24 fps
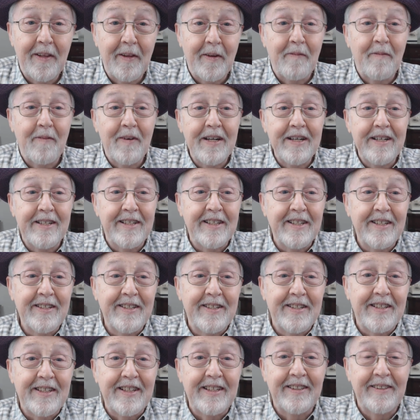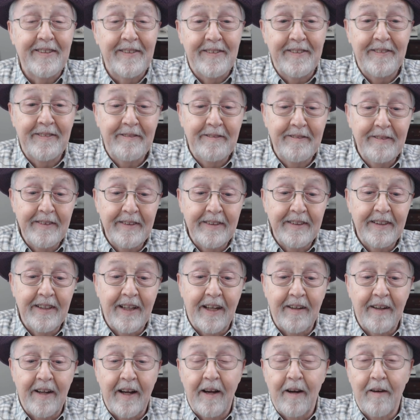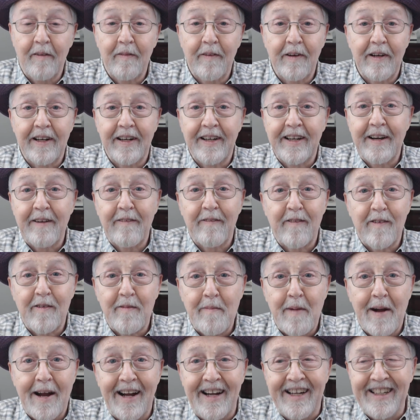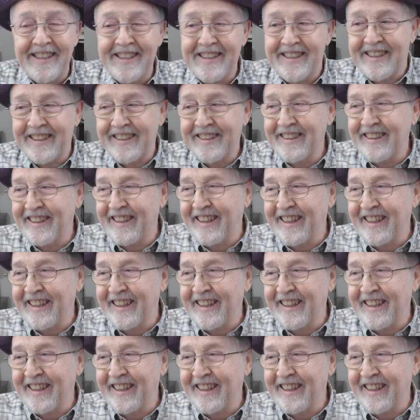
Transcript: the reasons that, well, never mind.